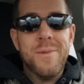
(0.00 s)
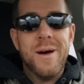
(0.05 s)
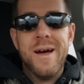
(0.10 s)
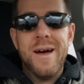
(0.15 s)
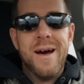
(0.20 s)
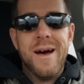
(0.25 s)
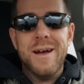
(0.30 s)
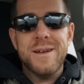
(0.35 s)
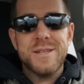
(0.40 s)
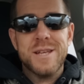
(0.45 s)
my
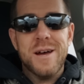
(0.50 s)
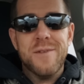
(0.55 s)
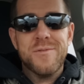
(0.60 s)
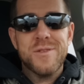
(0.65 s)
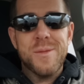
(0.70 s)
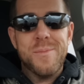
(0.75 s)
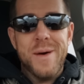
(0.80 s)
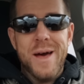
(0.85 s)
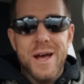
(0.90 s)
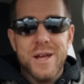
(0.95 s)
eyes out for
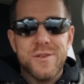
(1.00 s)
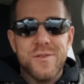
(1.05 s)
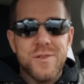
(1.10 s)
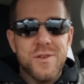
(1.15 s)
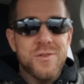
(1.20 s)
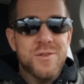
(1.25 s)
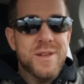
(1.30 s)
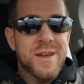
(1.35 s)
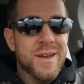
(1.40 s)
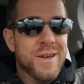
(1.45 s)
the past
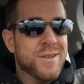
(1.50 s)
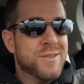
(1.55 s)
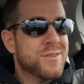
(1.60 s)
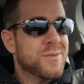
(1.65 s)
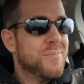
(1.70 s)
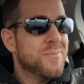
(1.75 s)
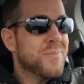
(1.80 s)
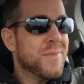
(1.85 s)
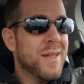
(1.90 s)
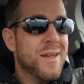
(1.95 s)
few
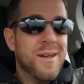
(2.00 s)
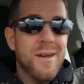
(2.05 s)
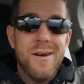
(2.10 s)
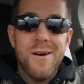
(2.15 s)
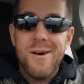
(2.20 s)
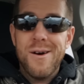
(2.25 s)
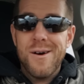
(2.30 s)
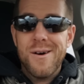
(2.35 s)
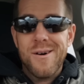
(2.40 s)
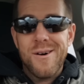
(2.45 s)
days.
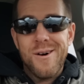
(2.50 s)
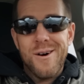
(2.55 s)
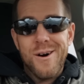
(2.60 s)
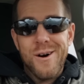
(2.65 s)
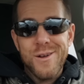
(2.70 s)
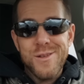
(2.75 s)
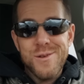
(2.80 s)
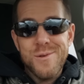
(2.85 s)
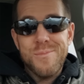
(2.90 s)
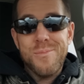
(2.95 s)
Oh,
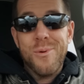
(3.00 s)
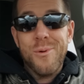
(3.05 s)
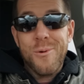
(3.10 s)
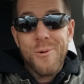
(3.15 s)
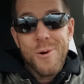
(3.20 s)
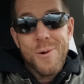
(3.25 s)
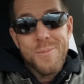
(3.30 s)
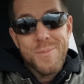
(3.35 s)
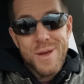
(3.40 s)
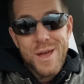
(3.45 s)
you
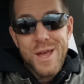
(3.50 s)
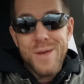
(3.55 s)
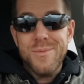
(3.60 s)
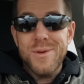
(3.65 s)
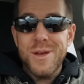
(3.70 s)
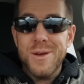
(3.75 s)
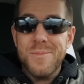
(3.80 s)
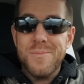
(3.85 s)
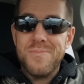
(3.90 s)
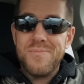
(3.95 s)
poor
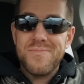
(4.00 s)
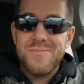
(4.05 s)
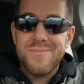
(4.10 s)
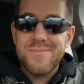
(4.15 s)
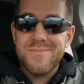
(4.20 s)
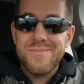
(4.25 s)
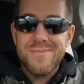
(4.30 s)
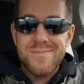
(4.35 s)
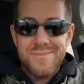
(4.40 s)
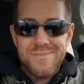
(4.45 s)
baby.
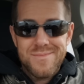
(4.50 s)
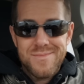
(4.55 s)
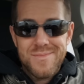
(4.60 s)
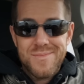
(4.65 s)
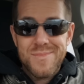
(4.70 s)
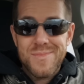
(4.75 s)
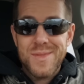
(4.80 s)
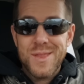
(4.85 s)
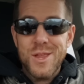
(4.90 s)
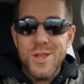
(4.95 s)

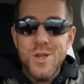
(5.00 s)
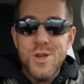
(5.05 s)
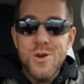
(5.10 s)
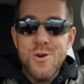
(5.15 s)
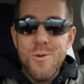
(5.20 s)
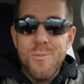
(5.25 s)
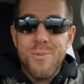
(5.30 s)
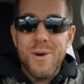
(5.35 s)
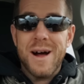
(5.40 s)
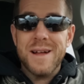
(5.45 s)

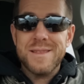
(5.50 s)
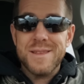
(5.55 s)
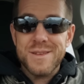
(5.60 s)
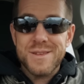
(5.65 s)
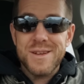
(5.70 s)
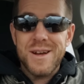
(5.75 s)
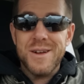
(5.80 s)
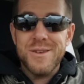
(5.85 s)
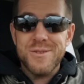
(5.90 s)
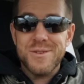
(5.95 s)
You brought
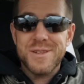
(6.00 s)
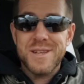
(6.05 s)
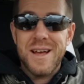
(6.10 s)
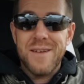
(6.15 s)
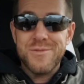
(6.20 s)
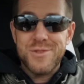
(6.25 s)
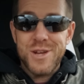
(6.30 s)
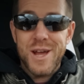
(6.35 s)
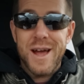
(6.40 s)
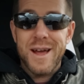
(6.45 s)
this on
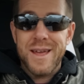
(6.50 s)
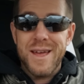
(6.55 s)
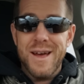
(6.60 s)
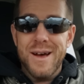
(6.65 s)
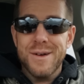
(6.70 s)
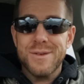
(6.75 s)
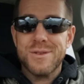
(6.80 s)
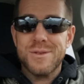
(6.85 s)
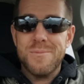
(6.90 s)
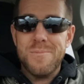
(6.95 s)
yourself,
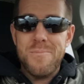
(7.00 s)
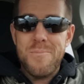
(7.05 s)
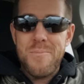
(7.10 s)
jackass.